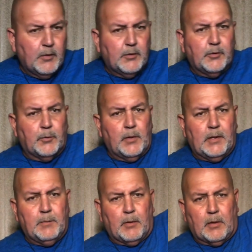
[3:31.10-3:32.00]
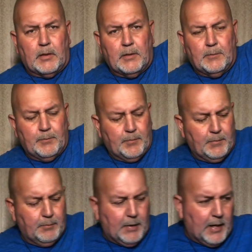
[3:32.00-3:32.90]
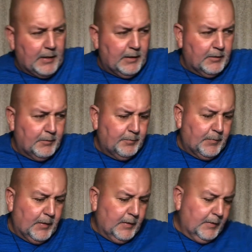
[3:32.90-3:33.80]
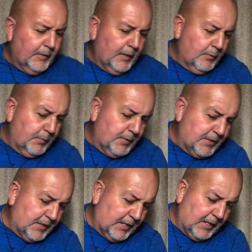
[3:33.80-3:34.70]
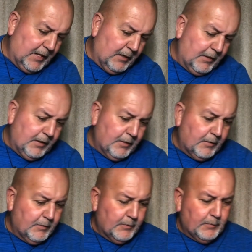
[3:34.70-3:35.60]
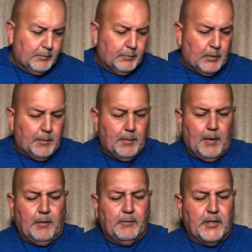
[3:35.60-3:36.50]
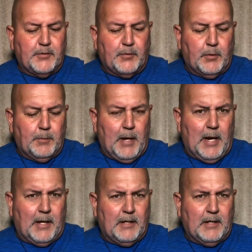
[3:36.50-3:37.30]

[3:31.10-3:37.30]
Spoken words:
wheelie bar back here, it would be sticking out here, probably about this far back.